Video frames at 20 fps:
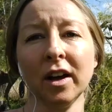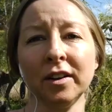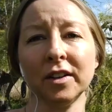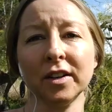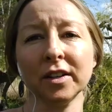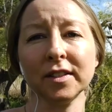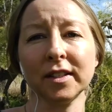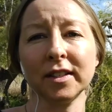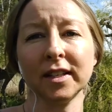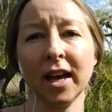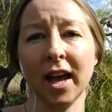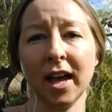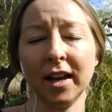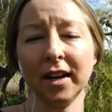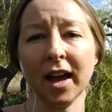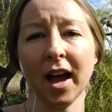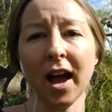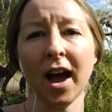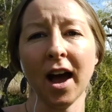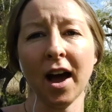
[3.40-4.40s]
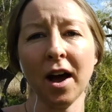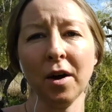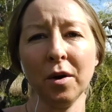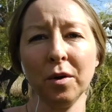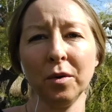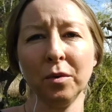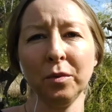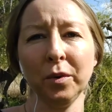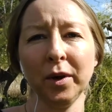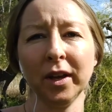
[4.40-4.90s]
Understand
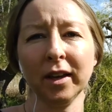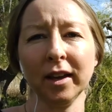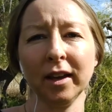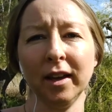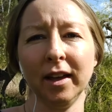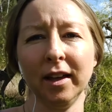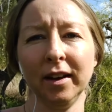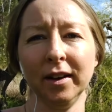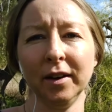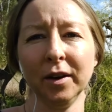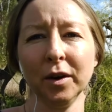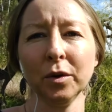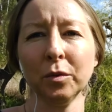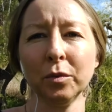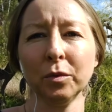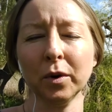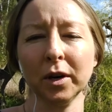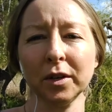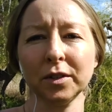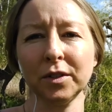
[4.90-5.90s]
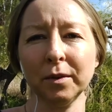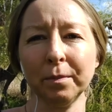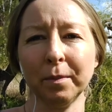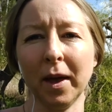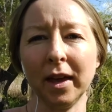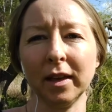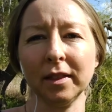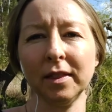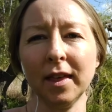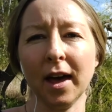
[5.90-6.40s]
how we can work to
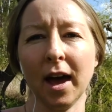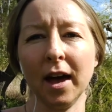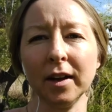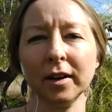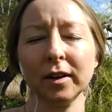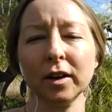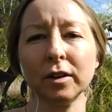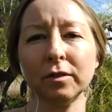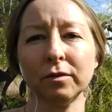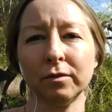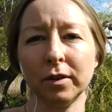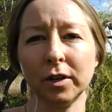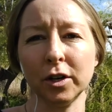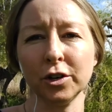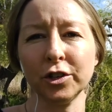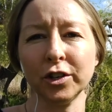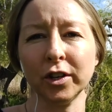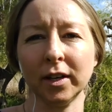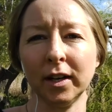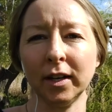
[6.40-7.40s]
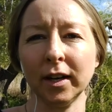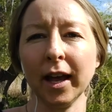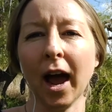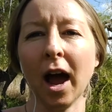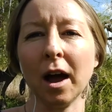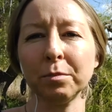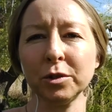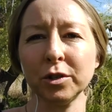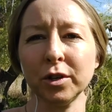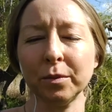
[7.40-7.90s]
make that conversion and
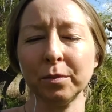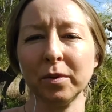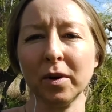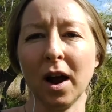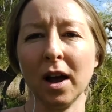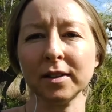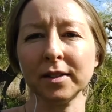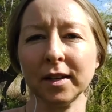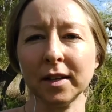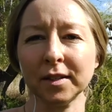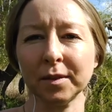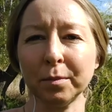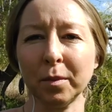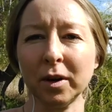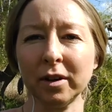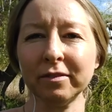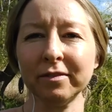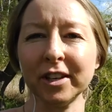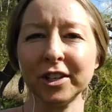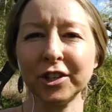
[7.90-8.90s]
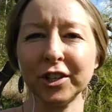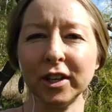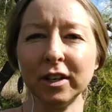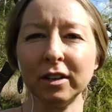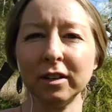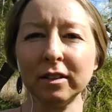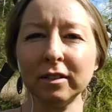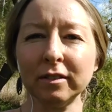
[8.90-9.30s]
capture process more efficient.